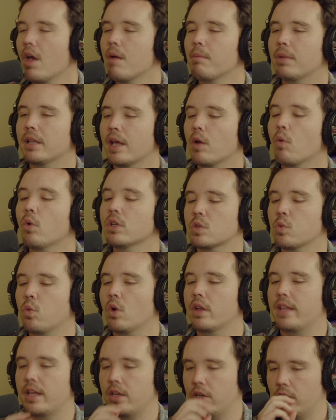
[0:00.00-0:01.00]
but like what's
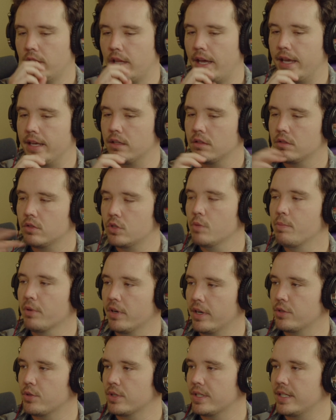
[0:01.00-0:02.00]
one that you're like super
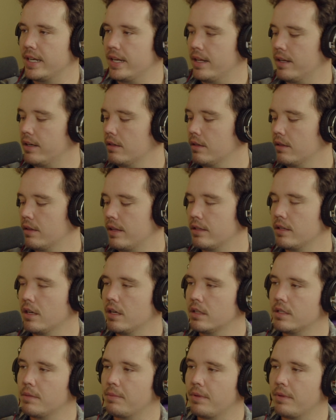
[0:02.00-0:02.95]
interested in to